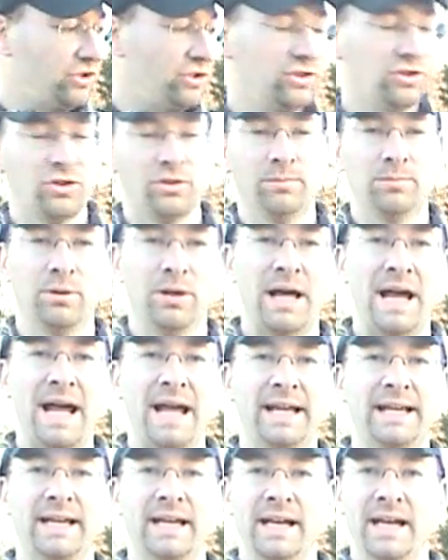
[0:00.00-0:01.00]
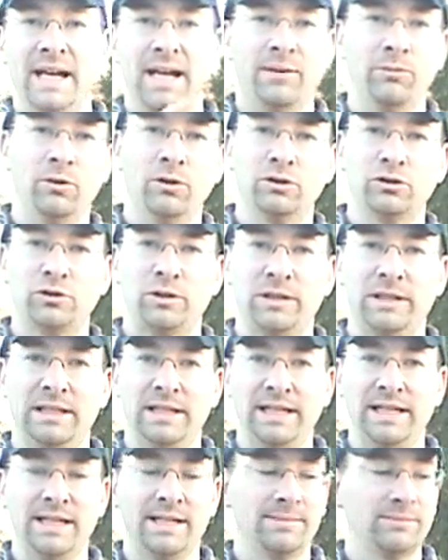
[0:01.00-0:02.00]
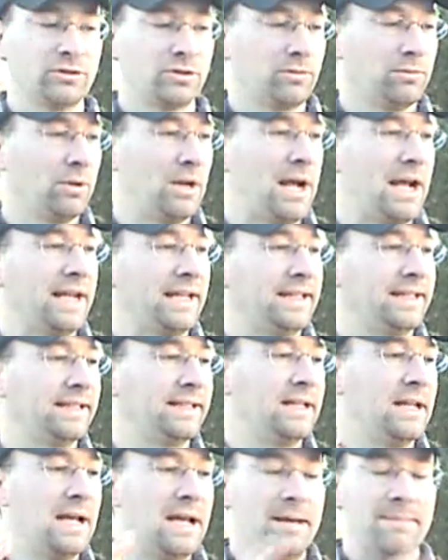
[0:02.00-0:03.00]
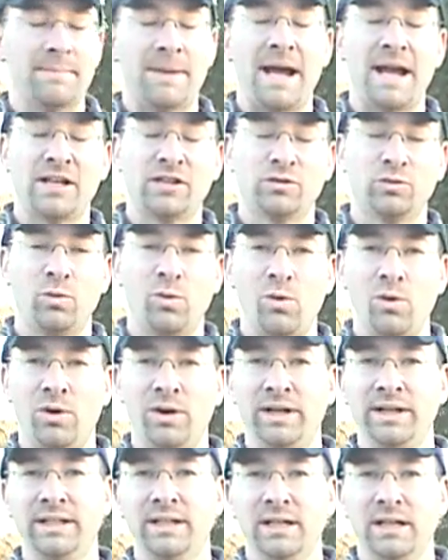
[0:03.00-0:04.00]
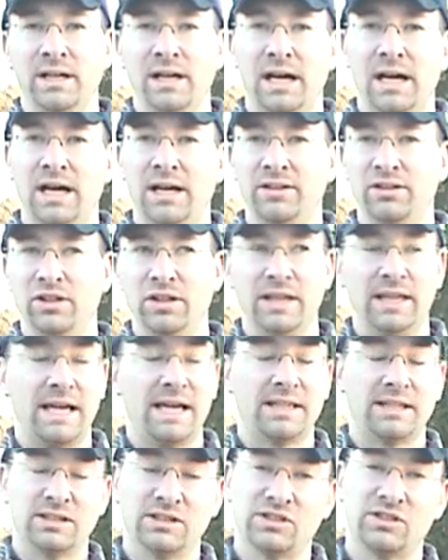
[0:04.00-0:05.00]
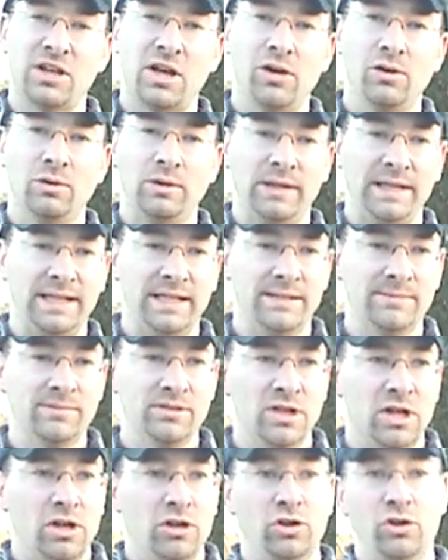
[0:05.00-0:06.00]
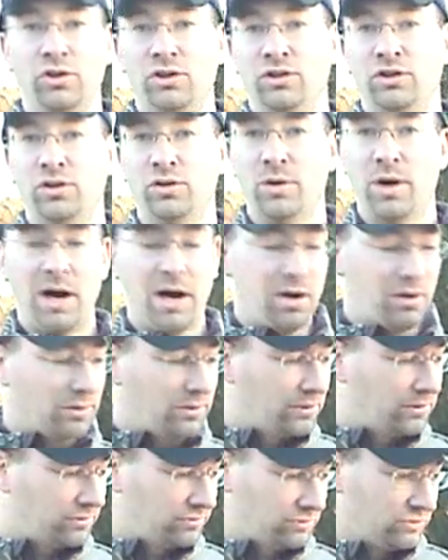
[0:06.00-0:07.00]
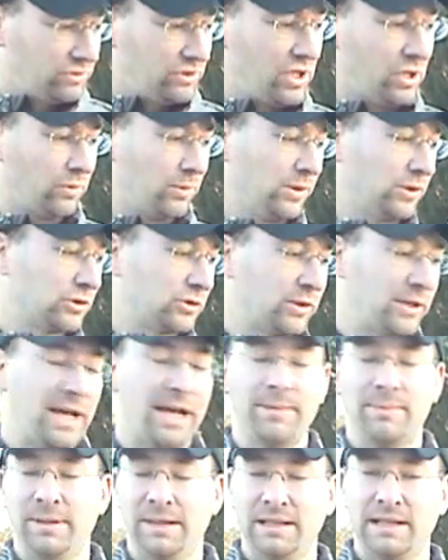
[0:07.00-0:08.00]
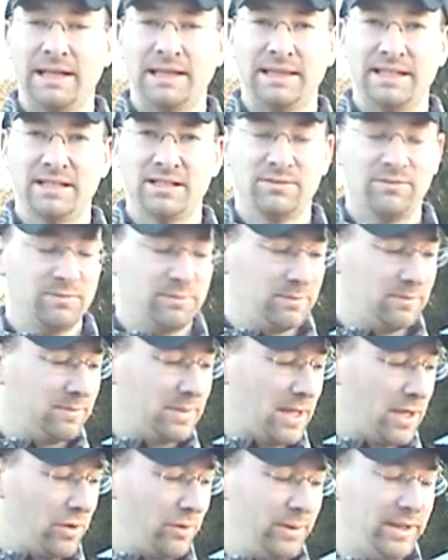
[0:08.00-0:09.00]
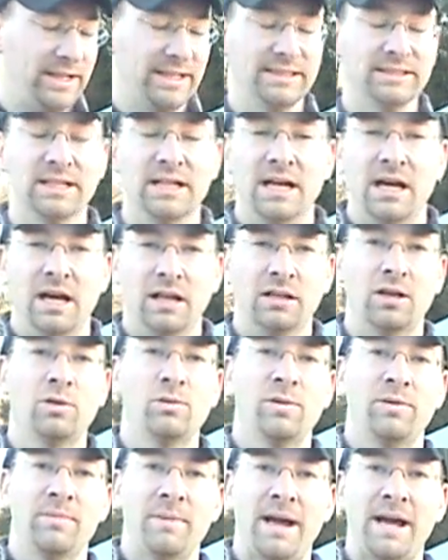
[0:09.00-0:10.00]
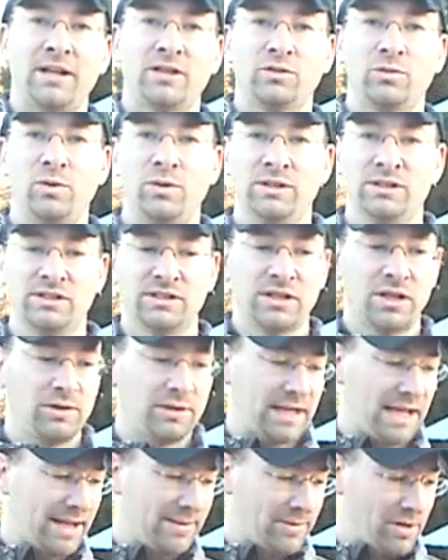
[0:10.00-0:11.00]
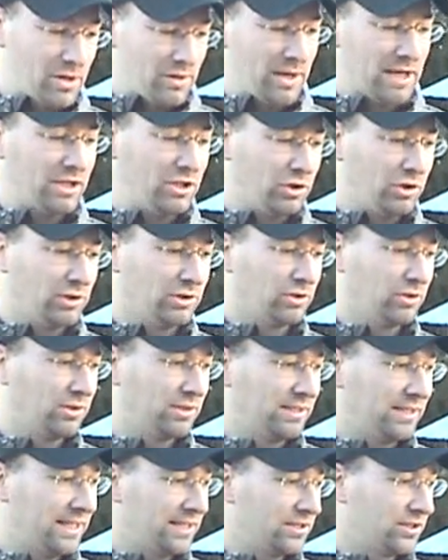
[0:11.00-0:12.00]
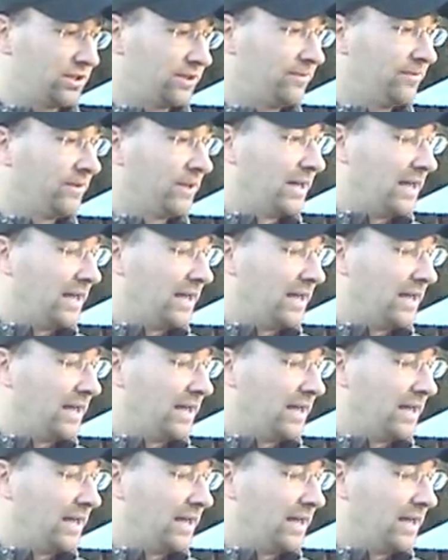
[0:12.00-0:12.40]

You can do black and Realtree limbs or black and Max 1. Uh, they got the snow limbs. You can do all, you know, Realtree AP like this bow is, along with Max 1 snow camo, and you can do the Ninja.